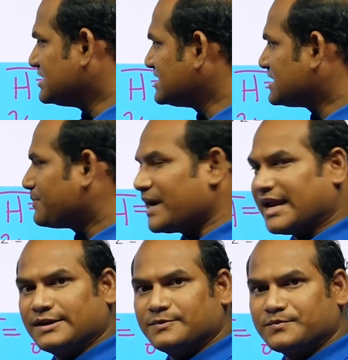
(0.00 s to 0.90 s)
this is the
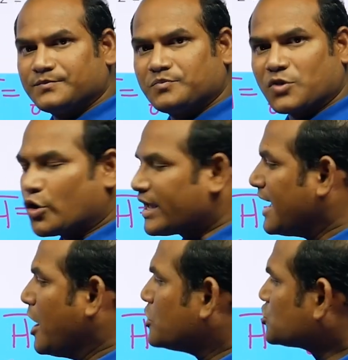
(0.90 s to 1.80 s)
plane.
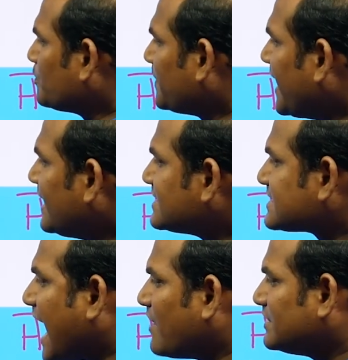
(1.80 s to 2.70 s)
Okay, so plane
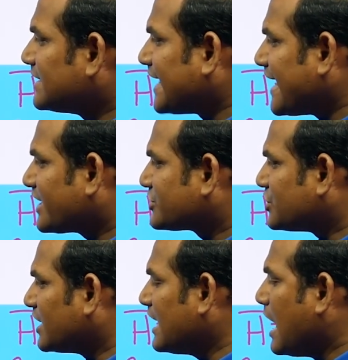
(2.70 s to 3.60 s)
is having the
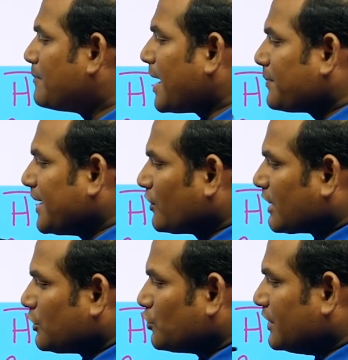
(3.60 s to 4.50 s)
direction
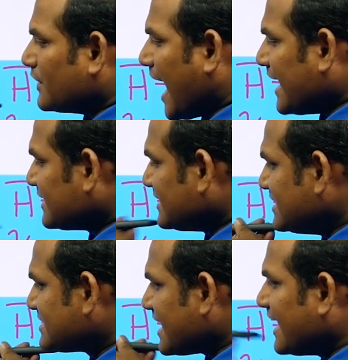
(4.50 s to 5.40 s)
perpendicular to it, either
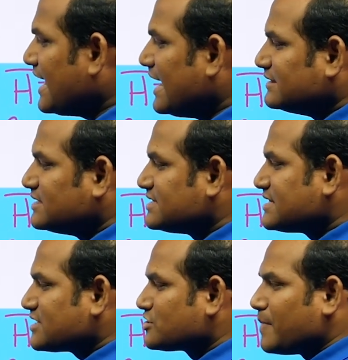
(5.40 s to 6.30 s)
this side, this is
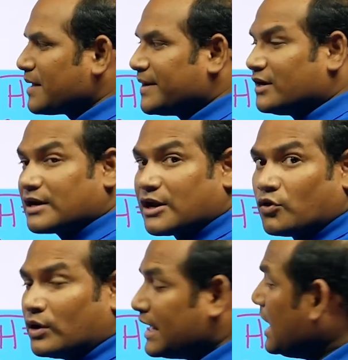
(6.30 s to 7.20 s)
also perpendicular
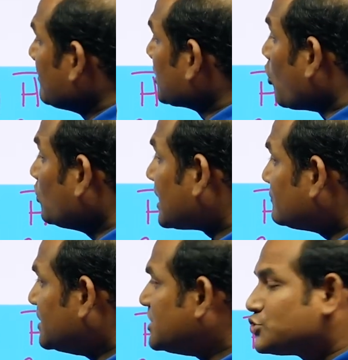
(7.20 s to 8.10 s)
only. But out
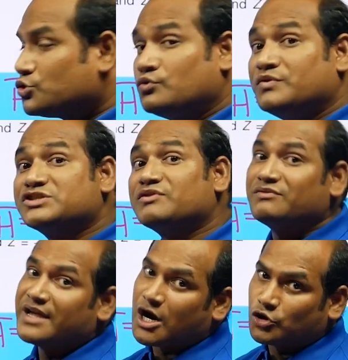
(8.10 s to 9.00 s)
of these two, which
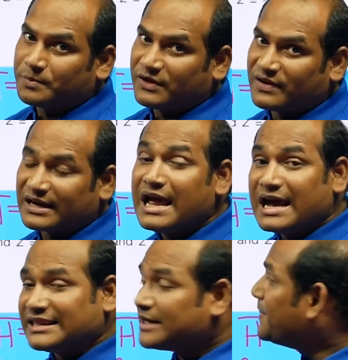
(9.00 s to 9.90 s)
one we have to prefer?
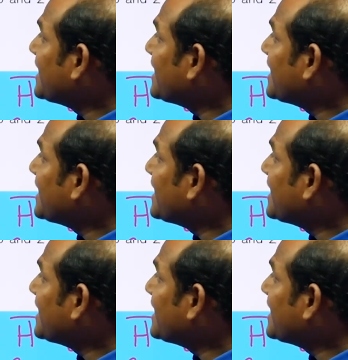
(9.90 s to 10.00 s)
That